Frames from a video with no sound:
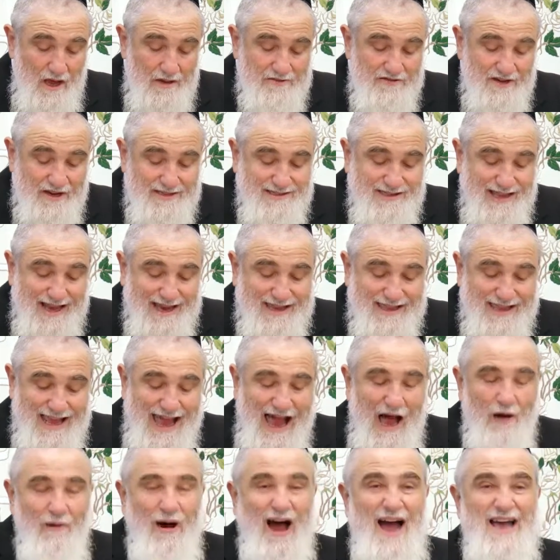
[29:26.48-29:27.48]
Just like
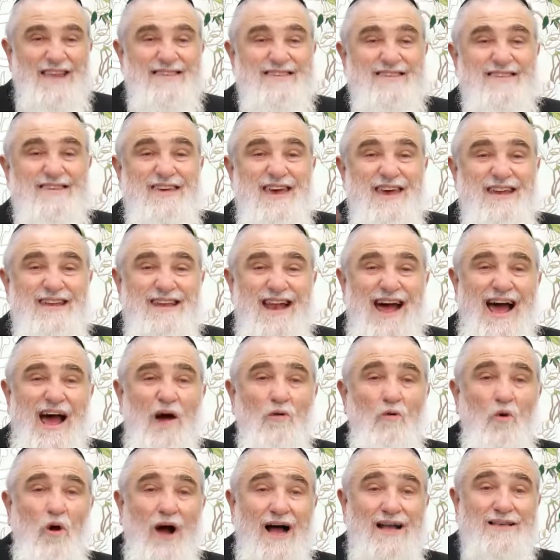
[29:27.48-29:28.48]
now, I did
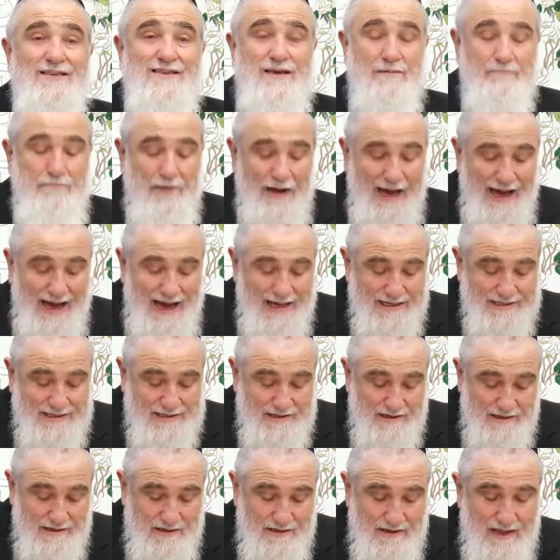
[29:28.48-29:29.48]
not want to
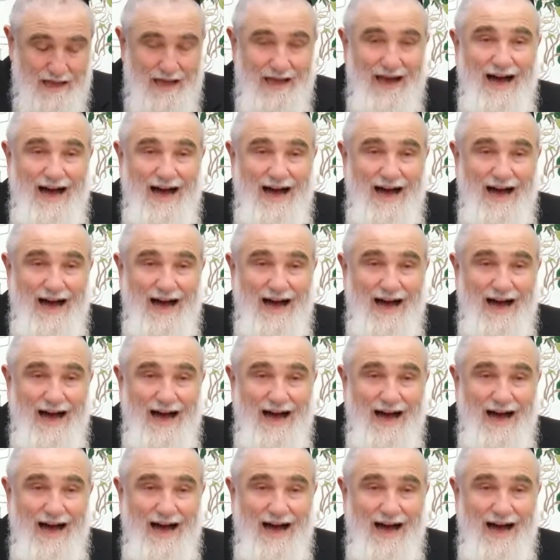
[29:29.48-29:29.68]
apostle.